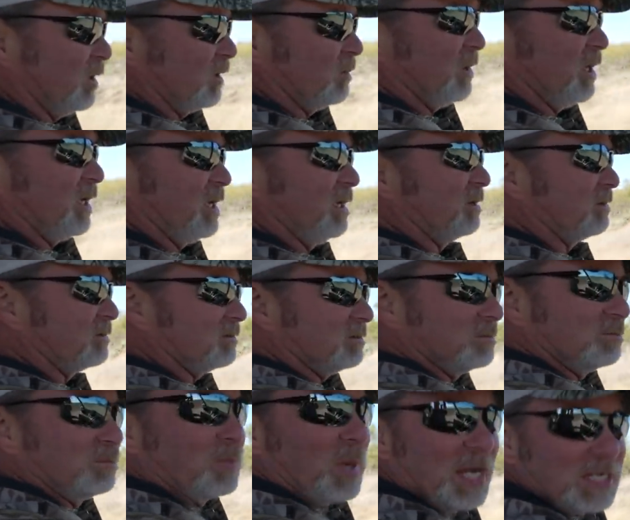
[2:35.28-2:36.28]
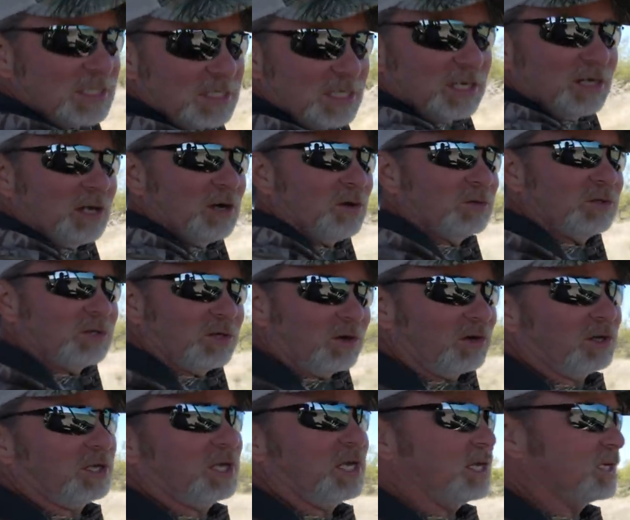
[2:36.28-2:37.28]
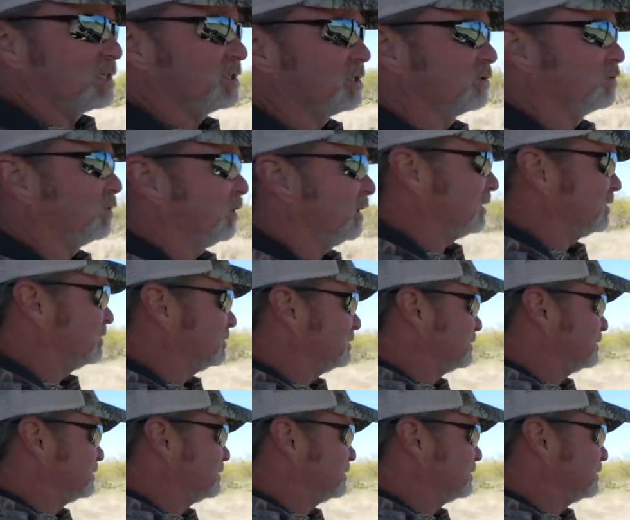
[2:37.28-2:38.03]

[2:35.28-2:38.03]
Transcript: with me and pass that along to our kids as well.